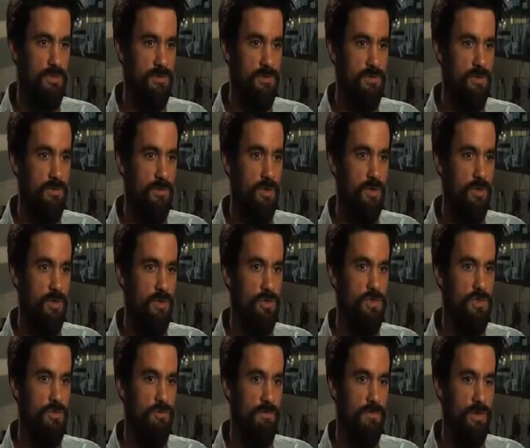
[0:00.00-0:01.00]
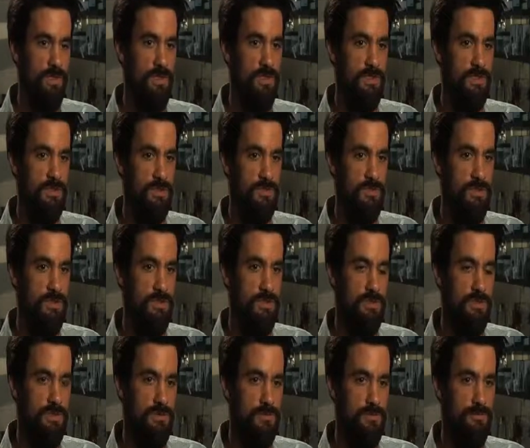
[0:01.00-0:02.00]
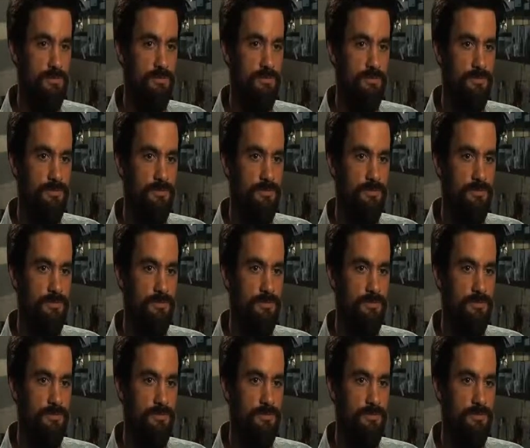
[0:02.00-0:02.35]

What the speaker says: synergistically across people, so that